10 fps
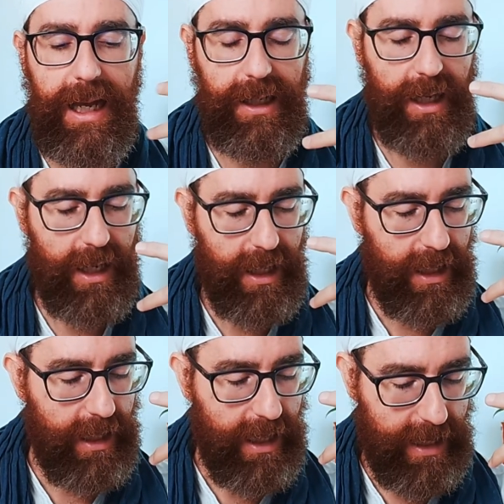
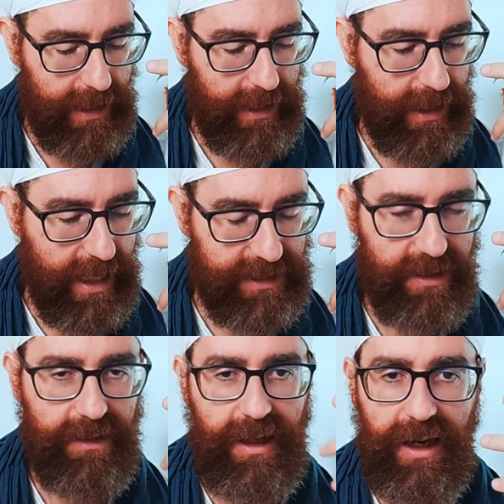And it
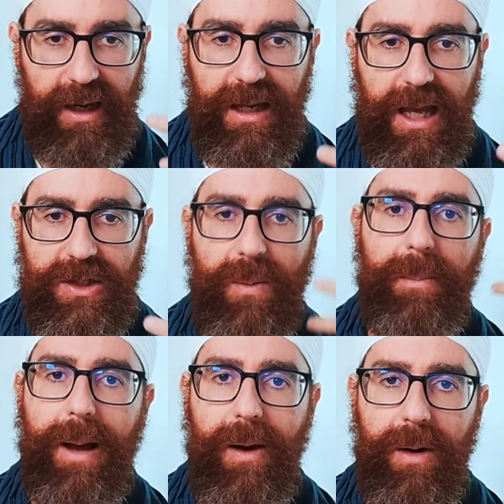has some
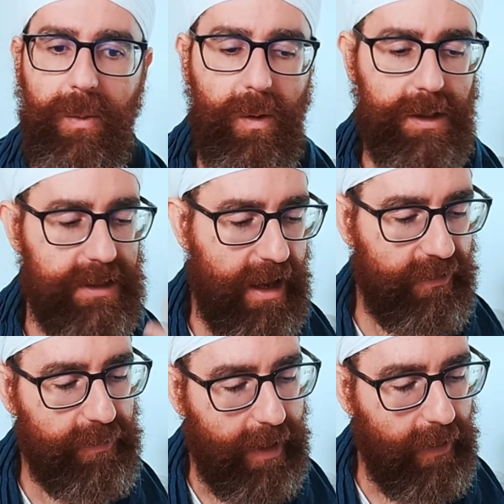power. Words
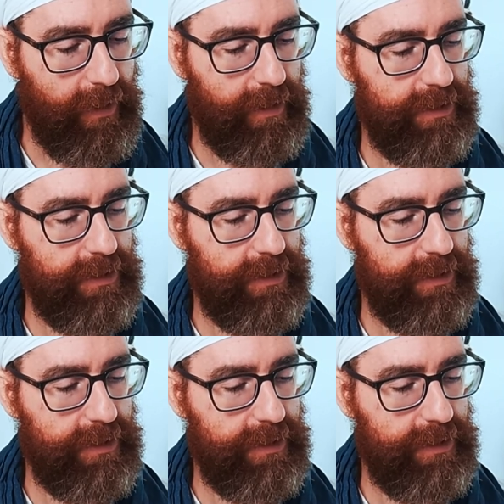have power.